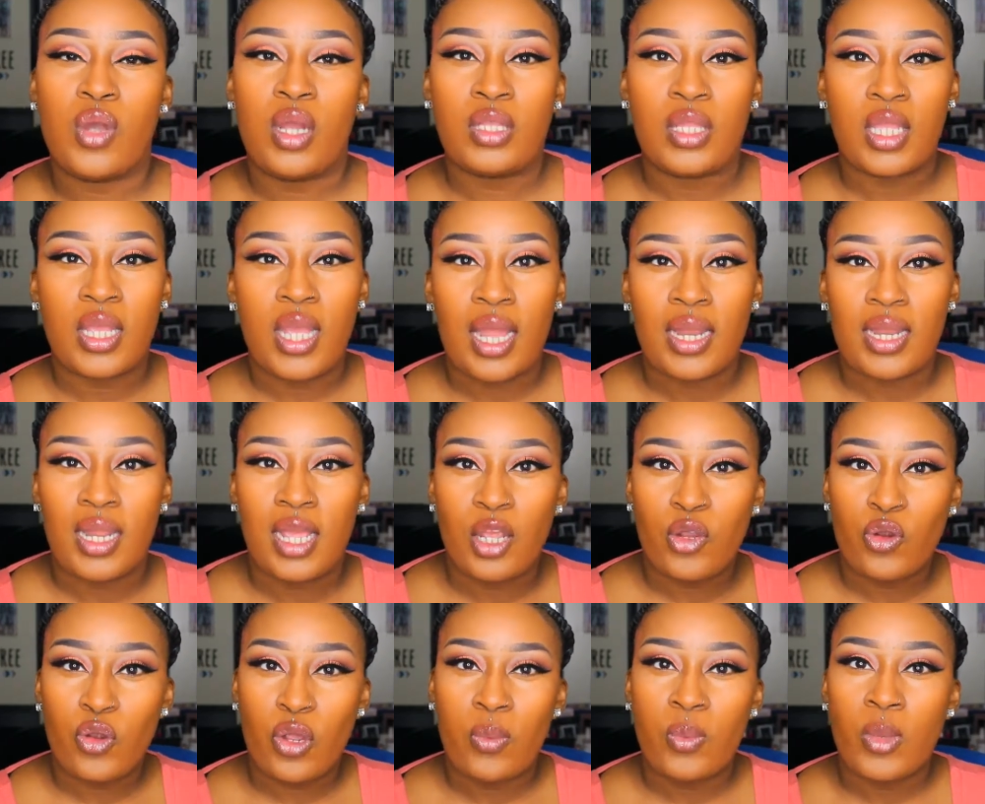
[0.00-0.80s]
I think I
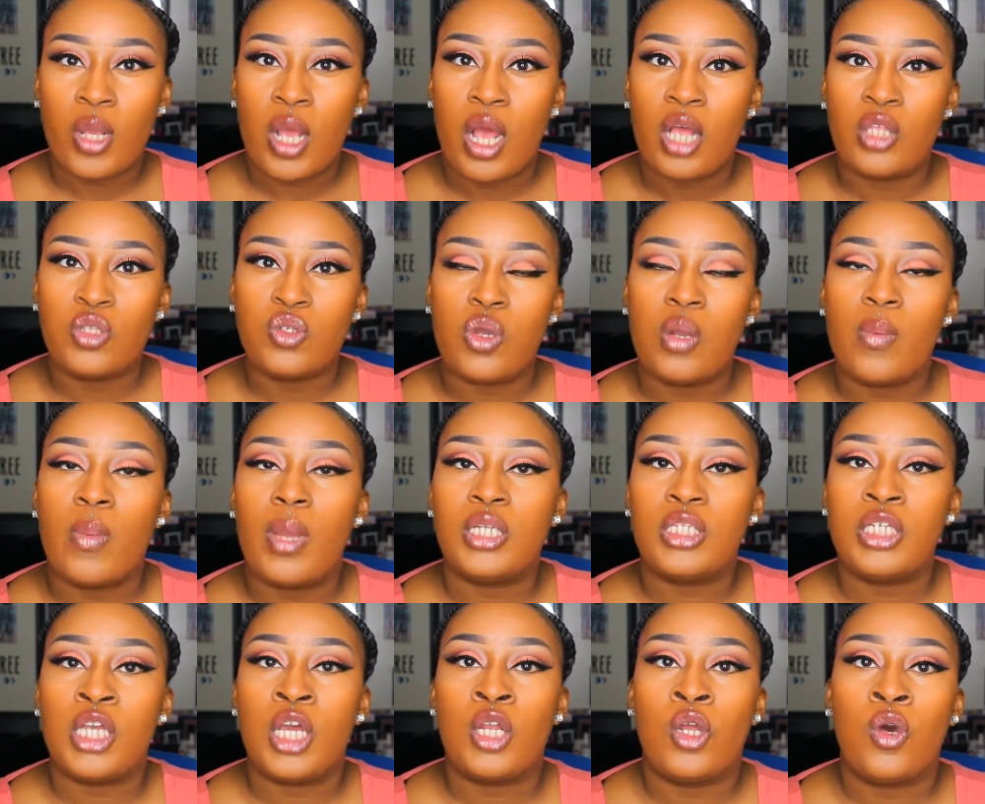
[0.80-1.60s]
did cream contour on my
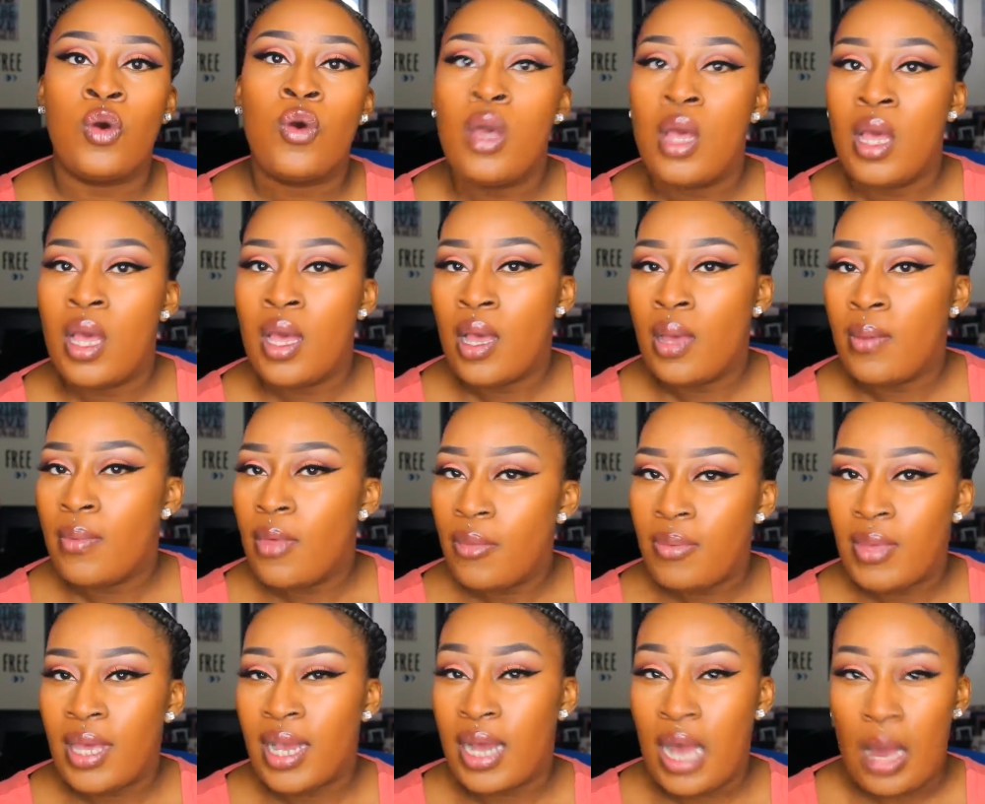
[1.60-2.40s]
channel
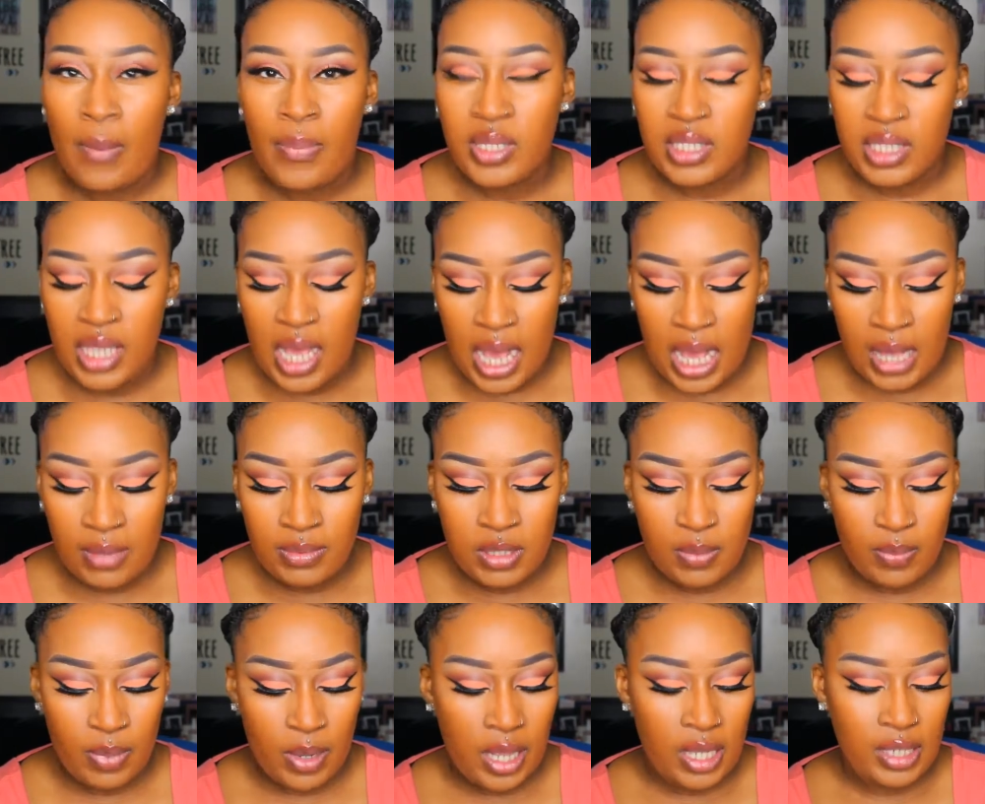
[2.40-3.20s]
maybe a couple
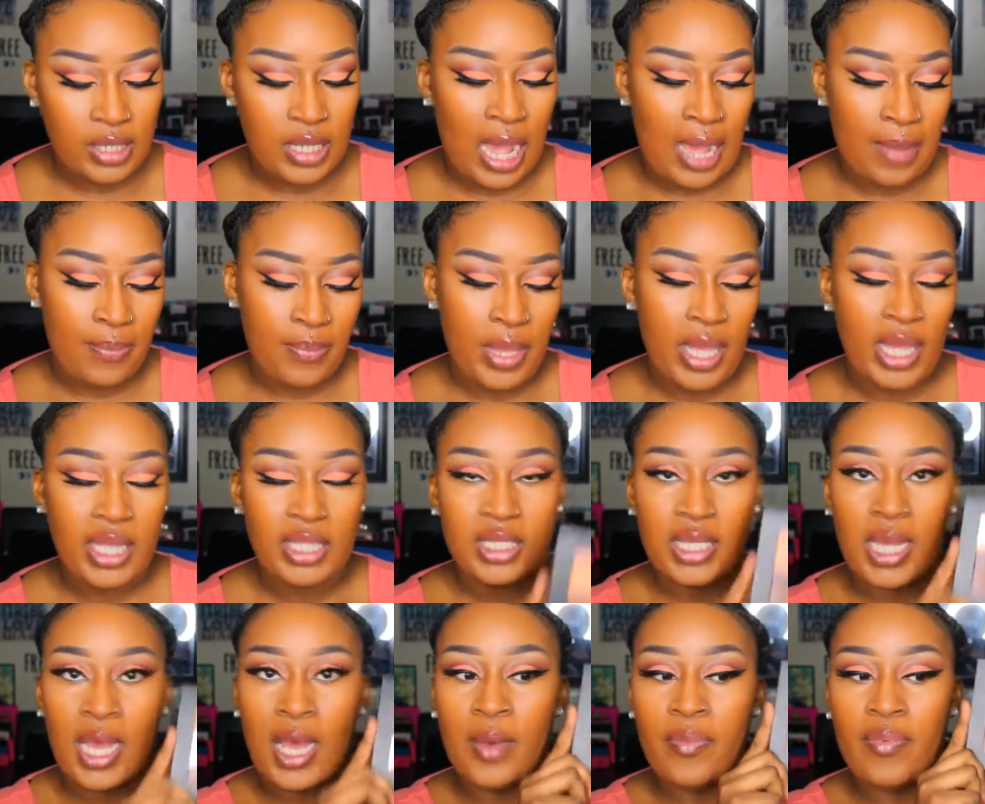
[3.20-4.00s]
times, but I
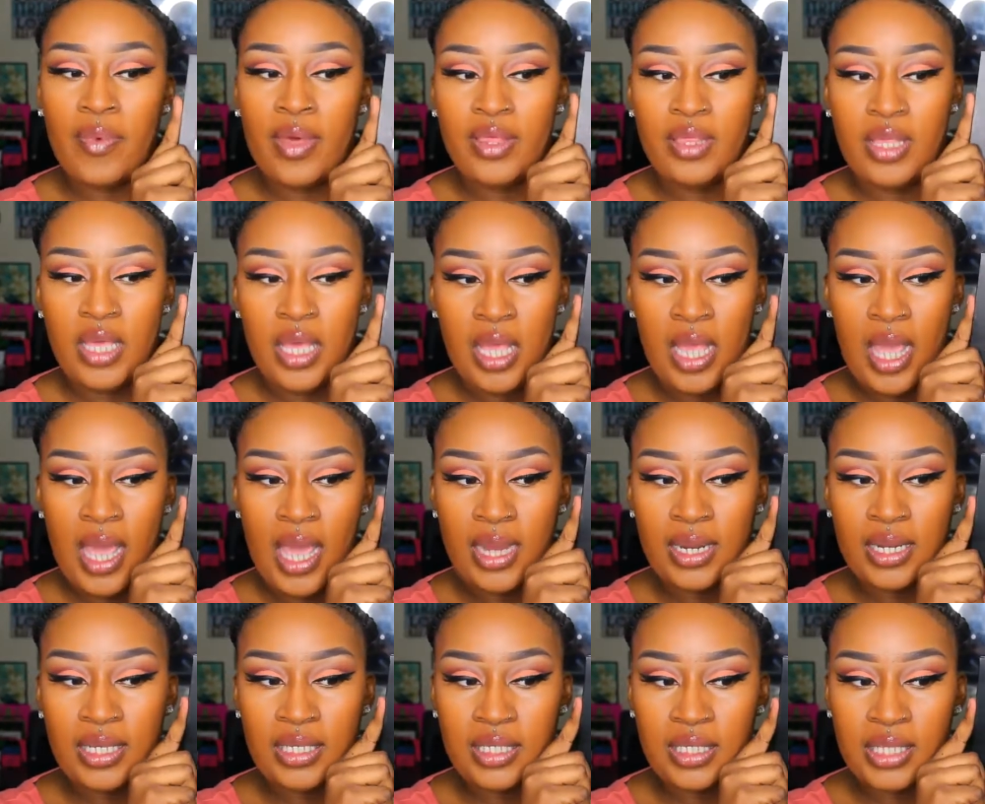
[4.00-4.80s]
picked up the
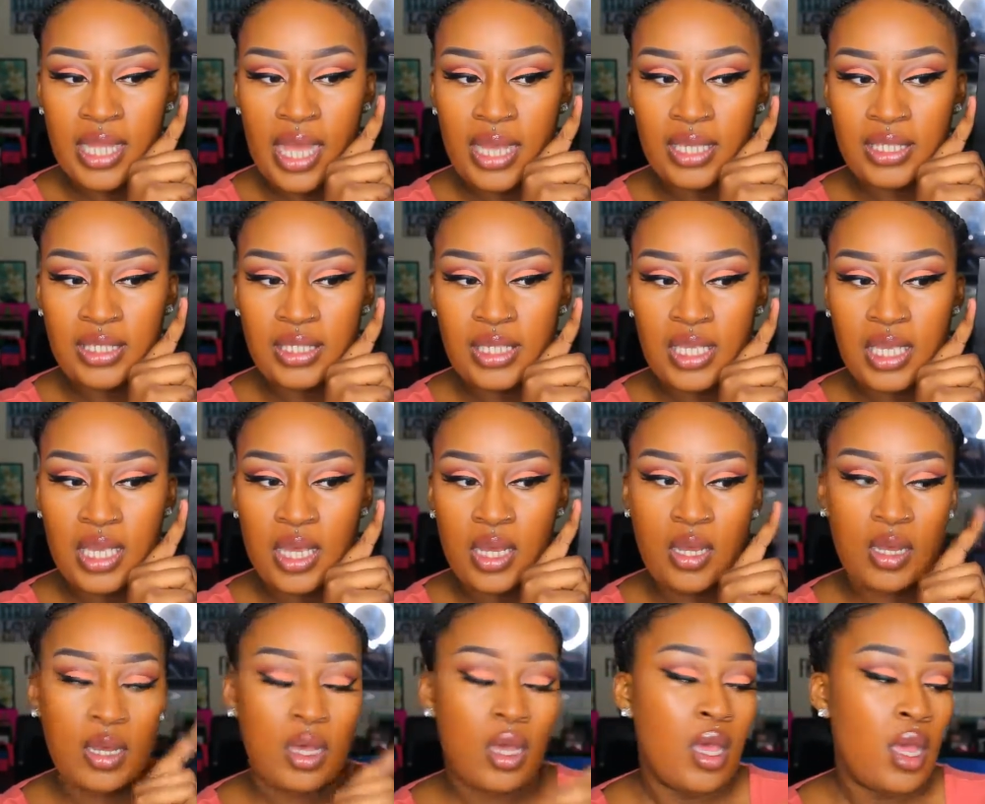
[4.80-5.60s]

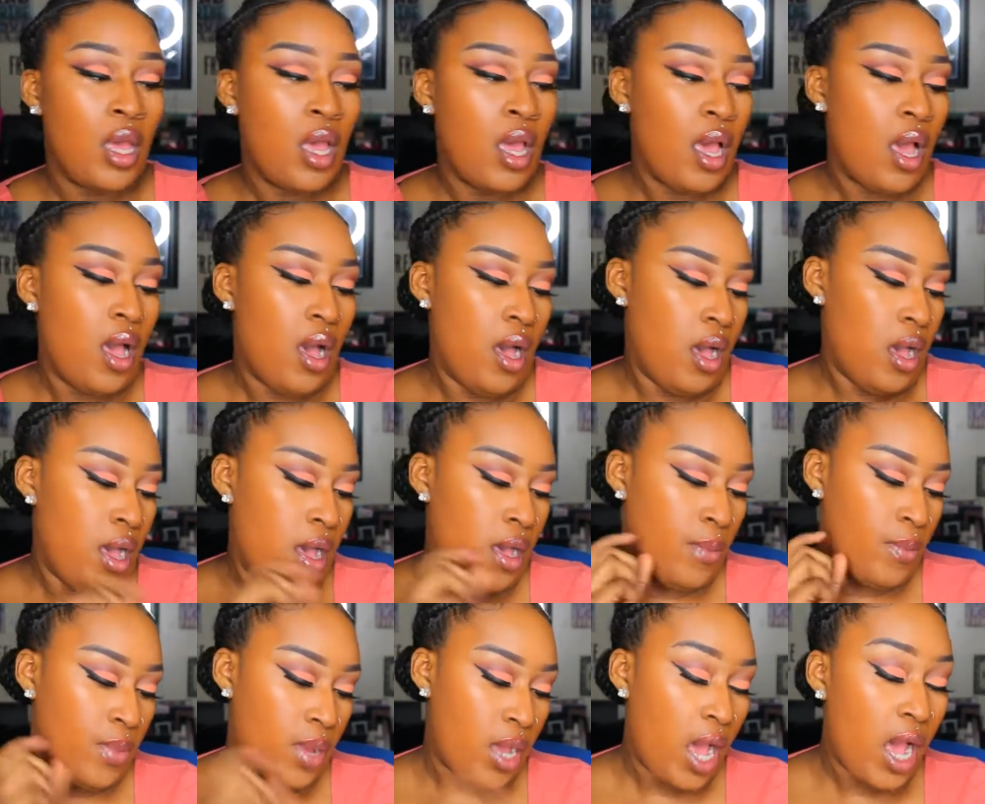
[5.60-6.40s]
Anastasia
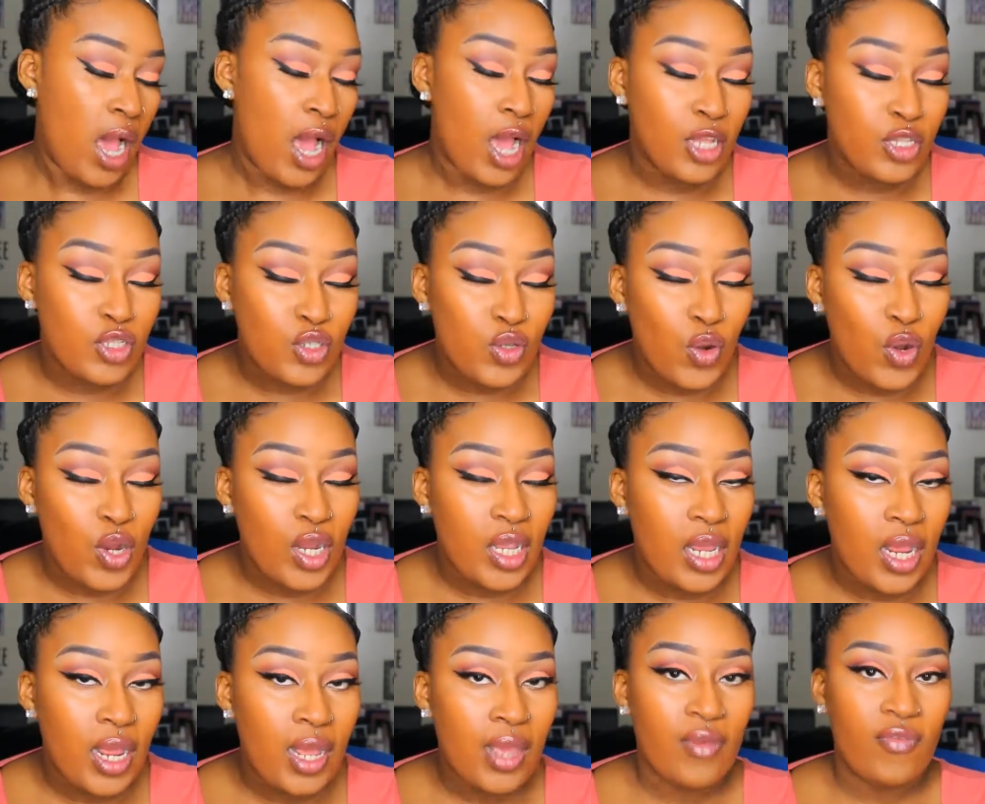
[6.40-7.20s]
contour
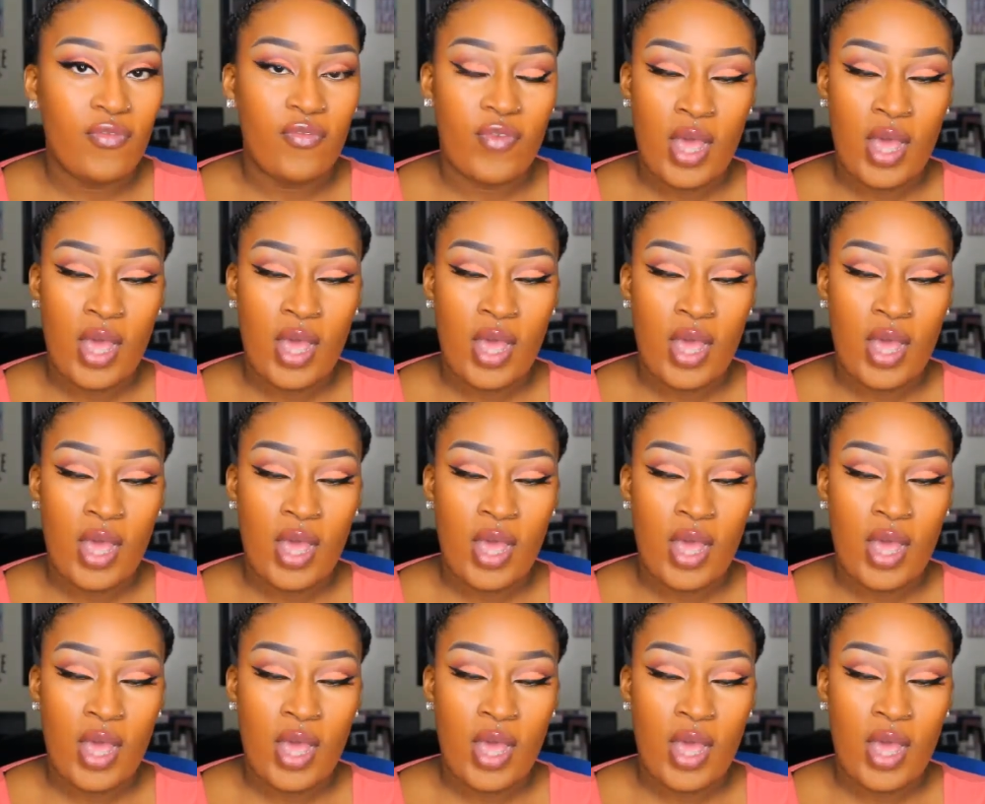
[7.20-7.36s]
kit.